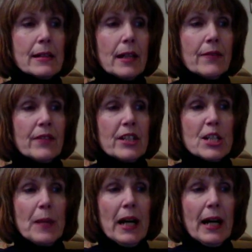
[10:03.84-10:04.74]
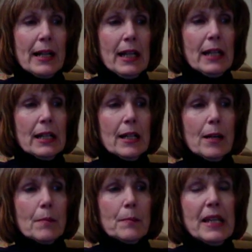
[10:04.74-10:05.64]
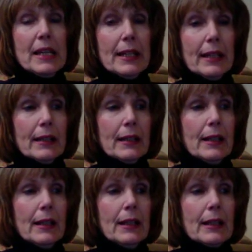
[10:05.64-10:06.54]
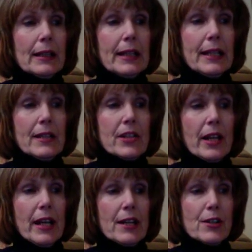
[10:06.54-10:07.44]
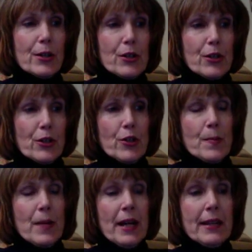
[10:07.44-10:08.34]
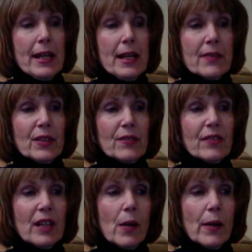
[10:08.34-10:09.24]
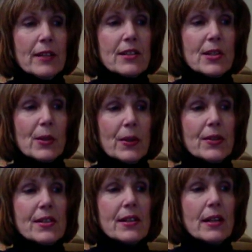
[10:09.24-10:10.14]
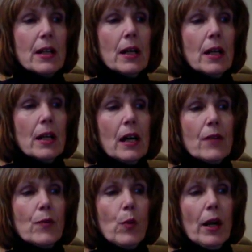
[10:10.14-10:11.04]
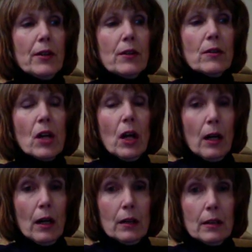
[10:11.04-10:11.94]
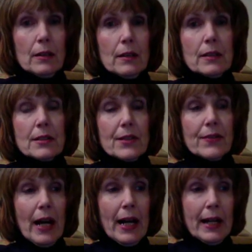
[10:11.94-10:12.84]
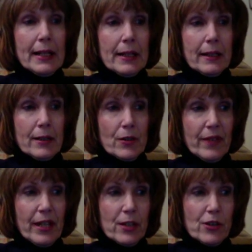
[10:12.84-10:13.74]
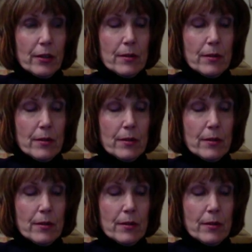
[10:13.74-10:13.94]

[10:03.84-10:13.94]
of this body being linked and nurtured by the ever-flowing source of what you call divine intervention.